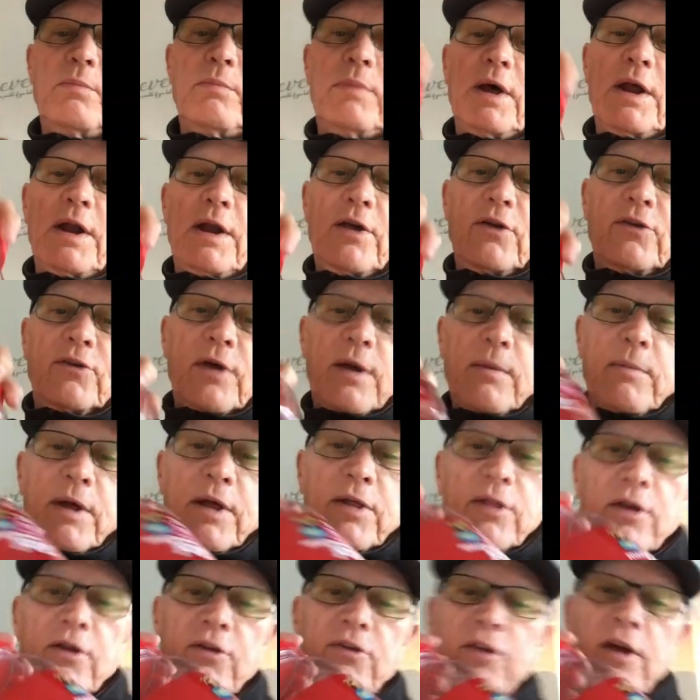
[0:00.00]
Minis. I
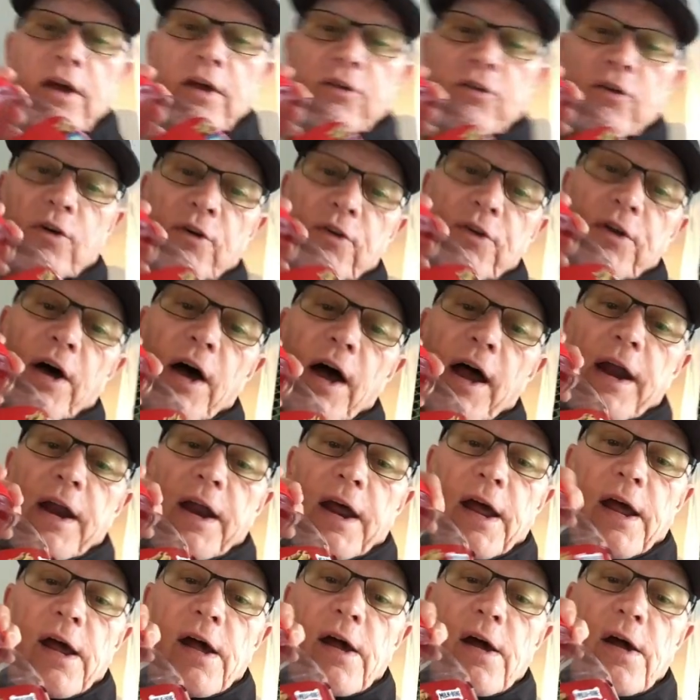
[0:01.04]
mean, these things are
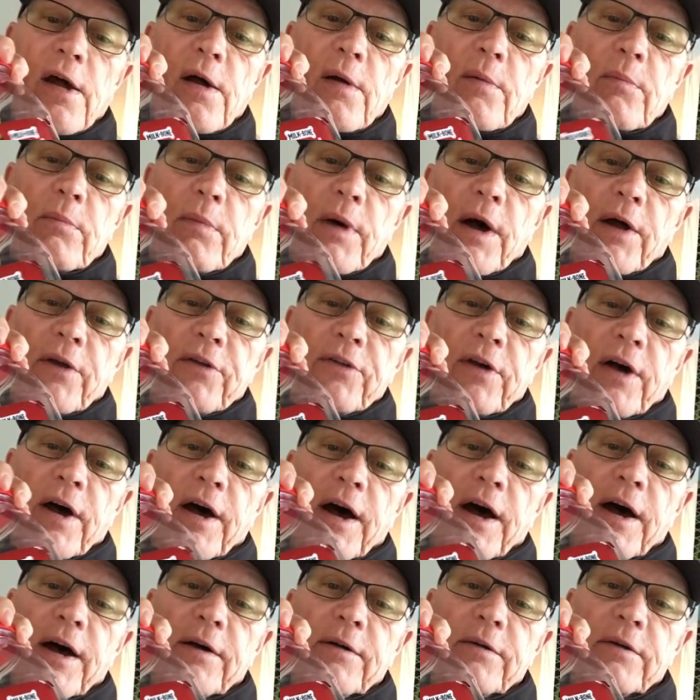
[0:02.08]
tiny, but
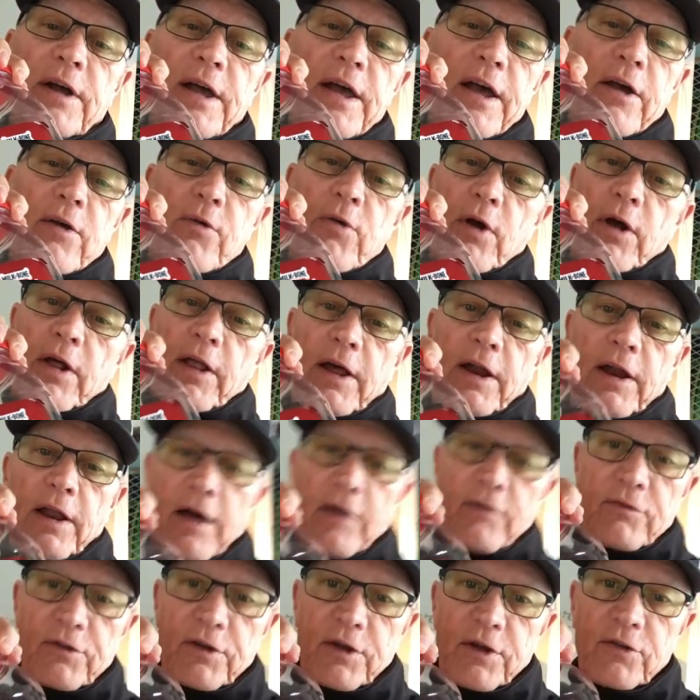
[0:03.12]
he really
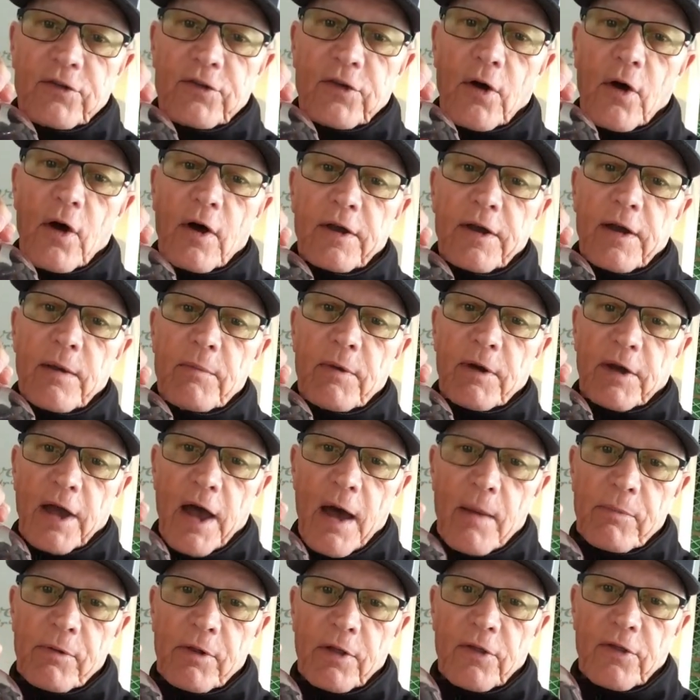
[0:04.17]
loves these, so I'll give him a
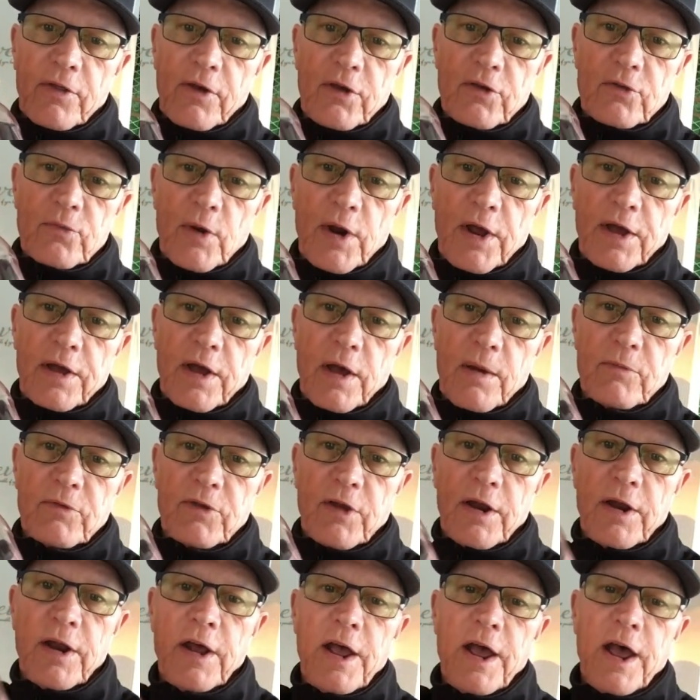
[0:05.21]
couple of these when he comes
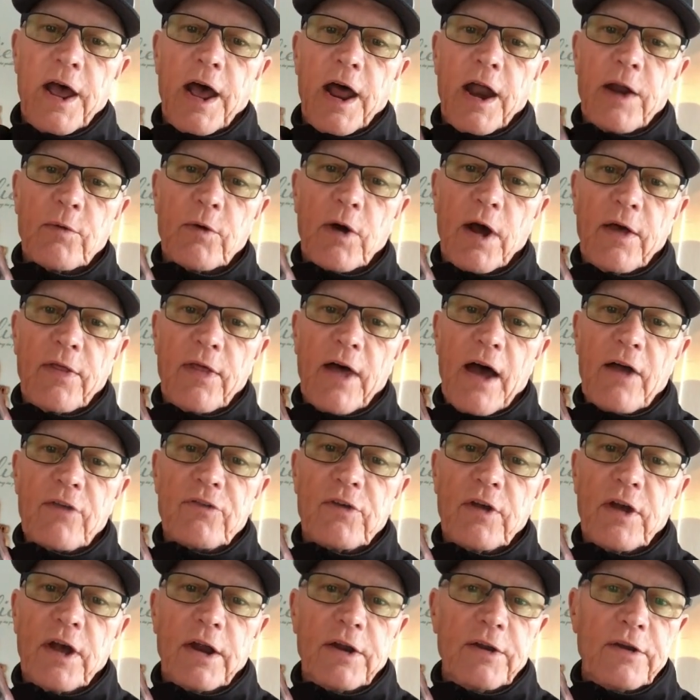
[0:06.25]
in. Anyway,
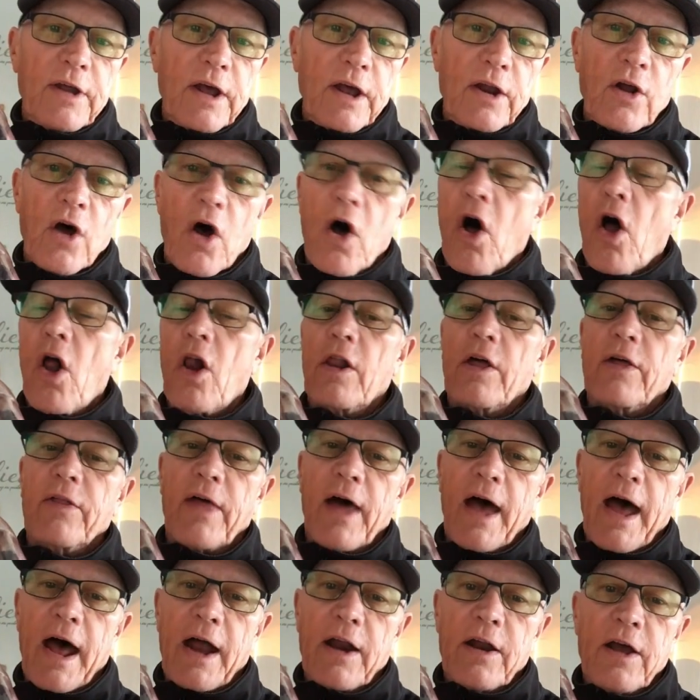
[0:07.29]
that's it. Did all of
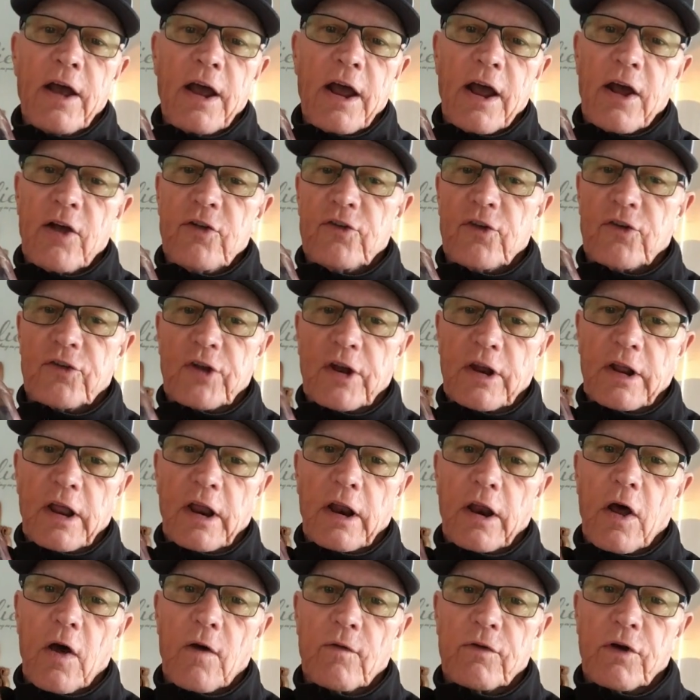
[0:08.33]
that in just a
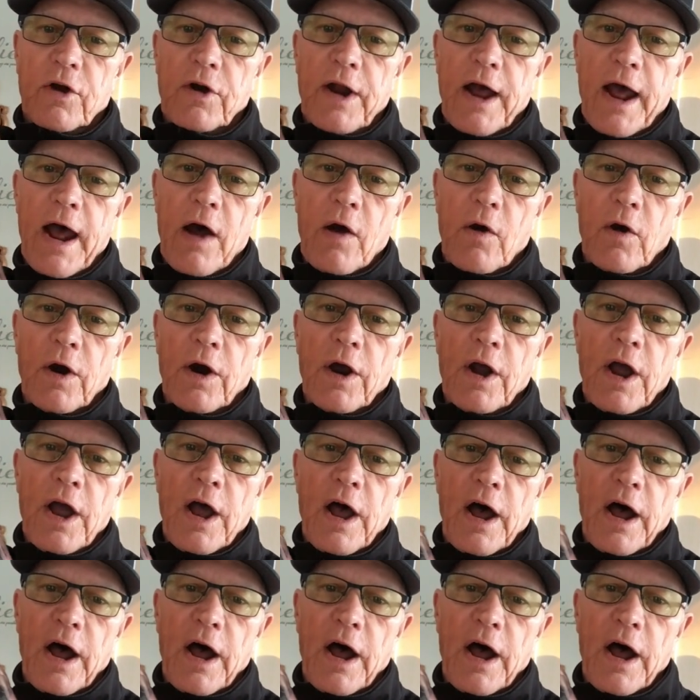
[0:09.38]
little over an hour.